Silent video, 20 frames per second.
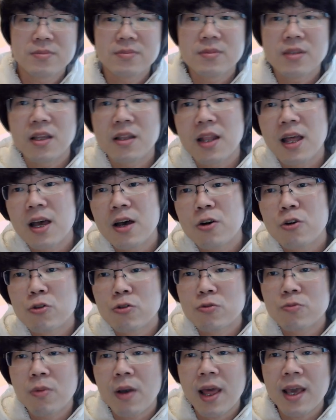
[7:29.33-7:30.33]
and
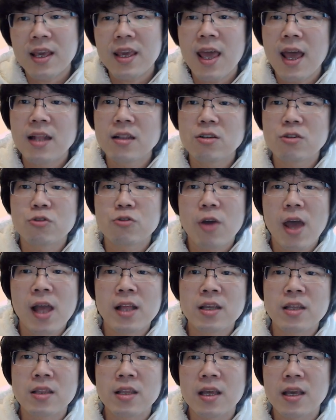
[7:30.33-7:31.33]
now black can't do
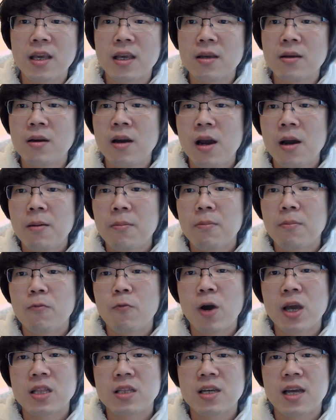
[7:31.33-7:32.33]
anything.
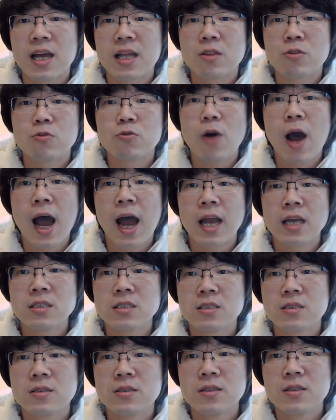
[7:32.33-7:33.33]
White got two
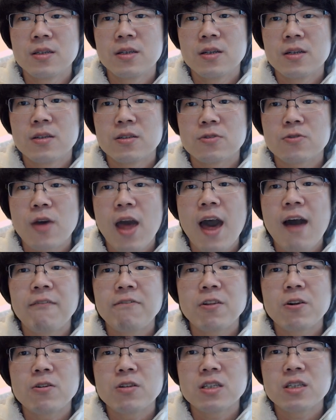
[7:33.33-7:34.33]
eyes. So
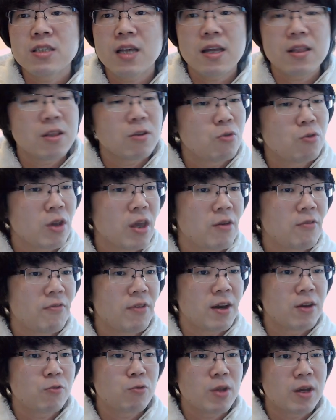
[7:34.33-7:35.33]
after this, I think you can
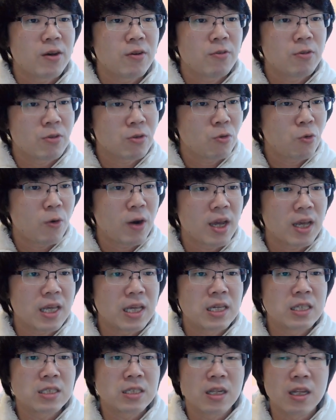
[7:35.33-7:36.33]
find out correct
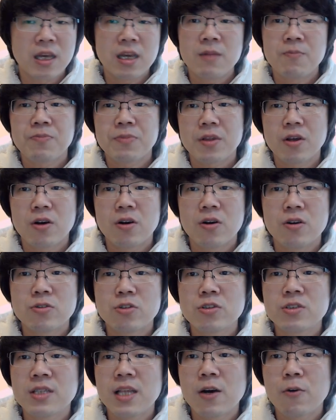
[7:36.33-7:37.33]
easily. Uh,
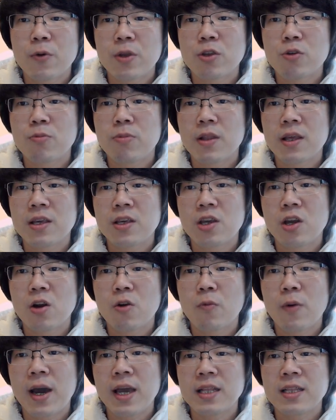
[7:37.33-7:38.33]
just now when you play
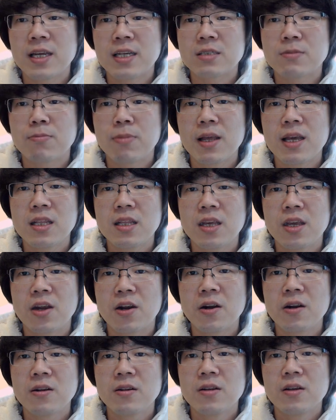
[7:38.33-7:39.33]
here, white has played
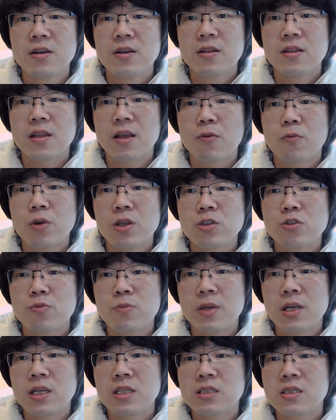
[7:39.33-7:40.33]
here, then
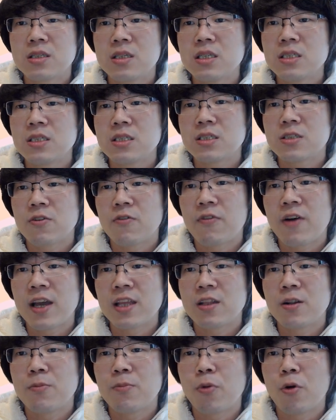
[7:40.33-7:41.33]
which means this is a
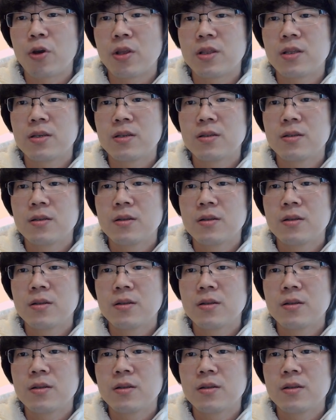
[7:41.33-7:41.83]
vital point.